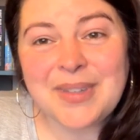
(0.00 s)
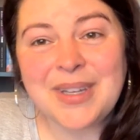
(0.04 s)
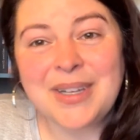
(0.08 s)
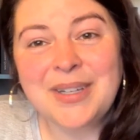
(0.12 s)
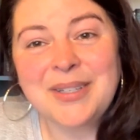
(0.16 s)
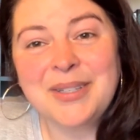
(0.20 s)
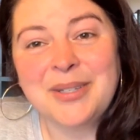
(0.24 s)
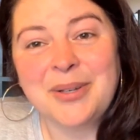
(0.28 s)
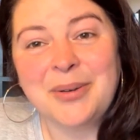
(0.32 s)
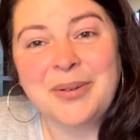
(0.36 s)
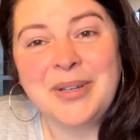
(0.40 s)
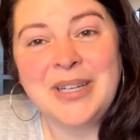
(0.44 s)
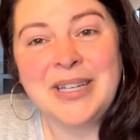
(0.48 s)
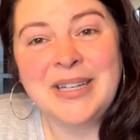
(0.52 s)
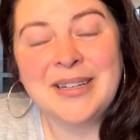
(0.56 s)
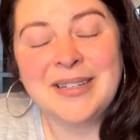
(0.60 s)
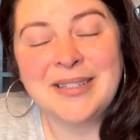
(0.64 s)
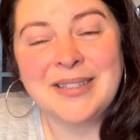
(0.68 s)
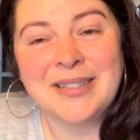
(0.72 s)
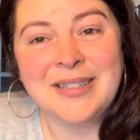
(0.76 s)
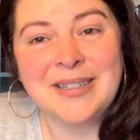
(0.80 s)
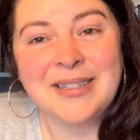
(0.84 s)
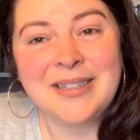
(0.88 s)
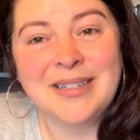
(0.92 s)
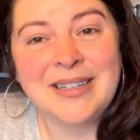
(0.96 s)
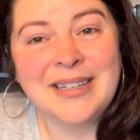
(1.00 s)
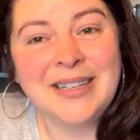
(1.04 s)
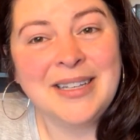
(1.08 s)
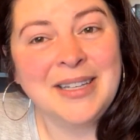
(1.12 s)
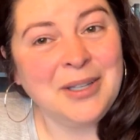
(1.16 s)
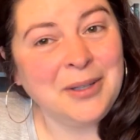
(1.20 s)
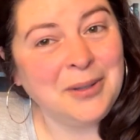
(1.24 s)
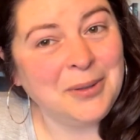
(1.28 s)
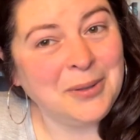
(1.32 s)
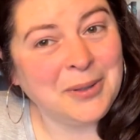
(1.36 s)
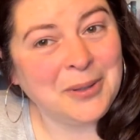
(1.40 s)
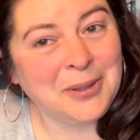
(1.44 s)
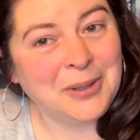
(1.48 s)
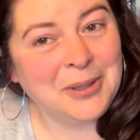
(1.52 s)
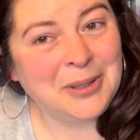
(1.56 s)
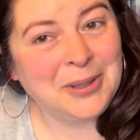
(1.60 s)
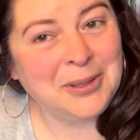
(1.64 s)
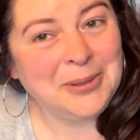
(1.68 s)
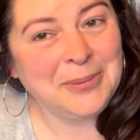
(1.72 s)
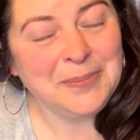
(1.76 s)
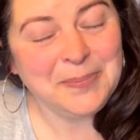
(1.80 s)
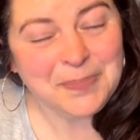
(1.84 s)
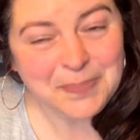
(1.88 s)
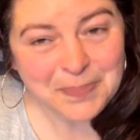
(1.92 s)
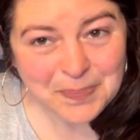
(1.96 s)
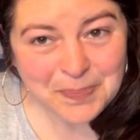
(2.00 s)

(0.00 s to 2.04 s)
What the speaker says: So he doesn't kill her.